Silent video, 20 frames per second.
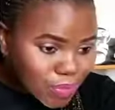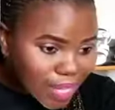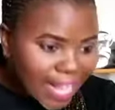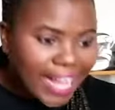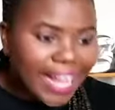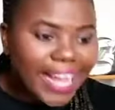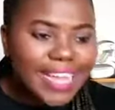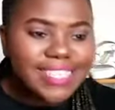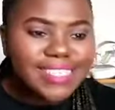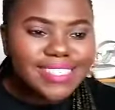
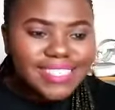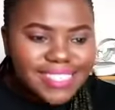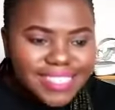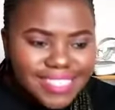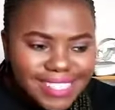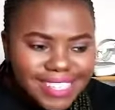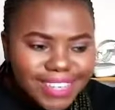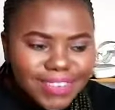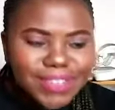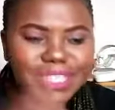guys,
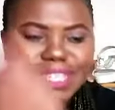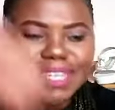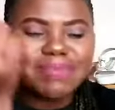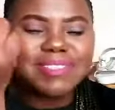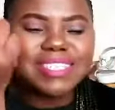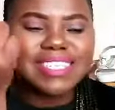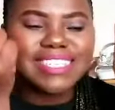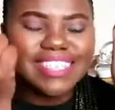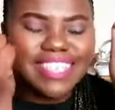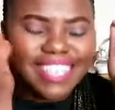the reason I'm
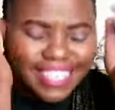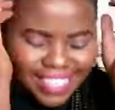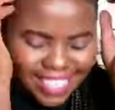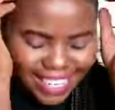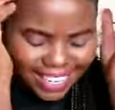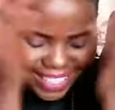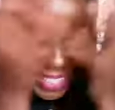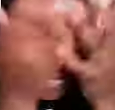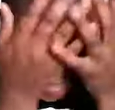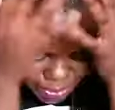sitting here
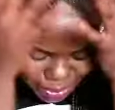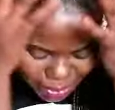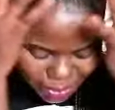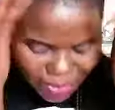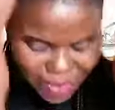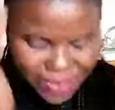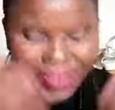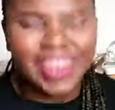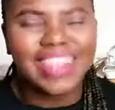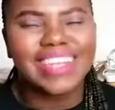telling this
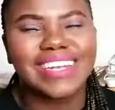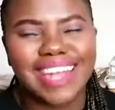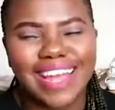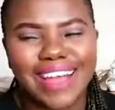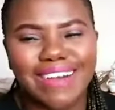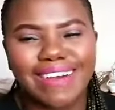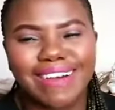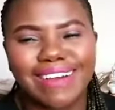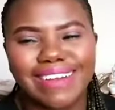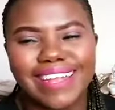story right
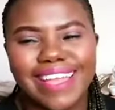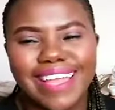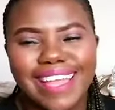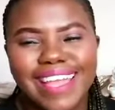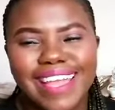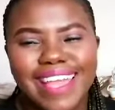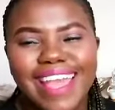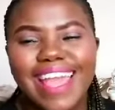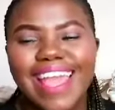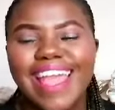now, ne?